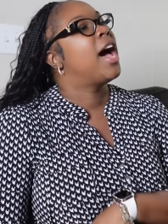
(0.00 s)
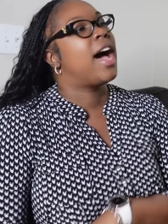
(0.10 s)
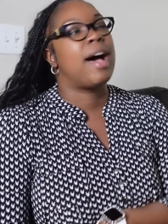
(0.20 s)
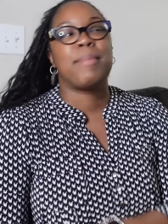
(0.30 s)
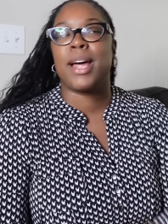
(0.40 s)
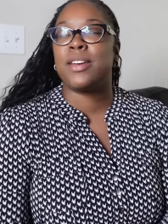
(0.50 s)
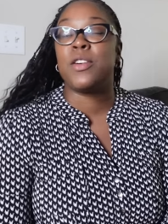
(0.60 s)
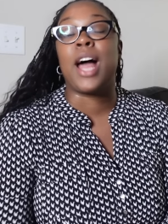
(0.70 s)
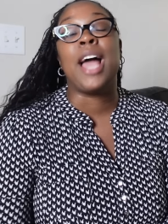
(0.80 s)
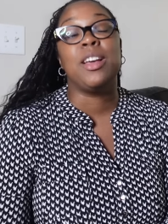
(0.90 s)
I'm not
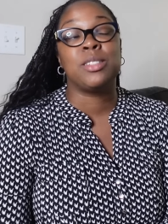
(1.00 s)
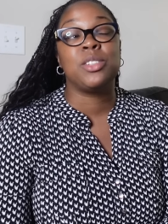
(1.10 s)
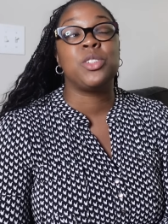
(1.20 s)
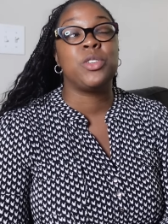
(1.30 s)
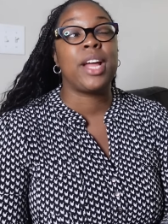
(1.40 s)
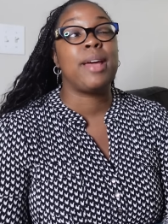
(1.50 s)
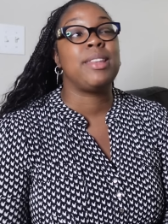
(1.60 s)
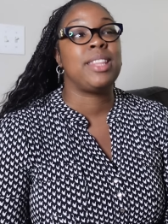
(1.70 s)
doing it. I used to do that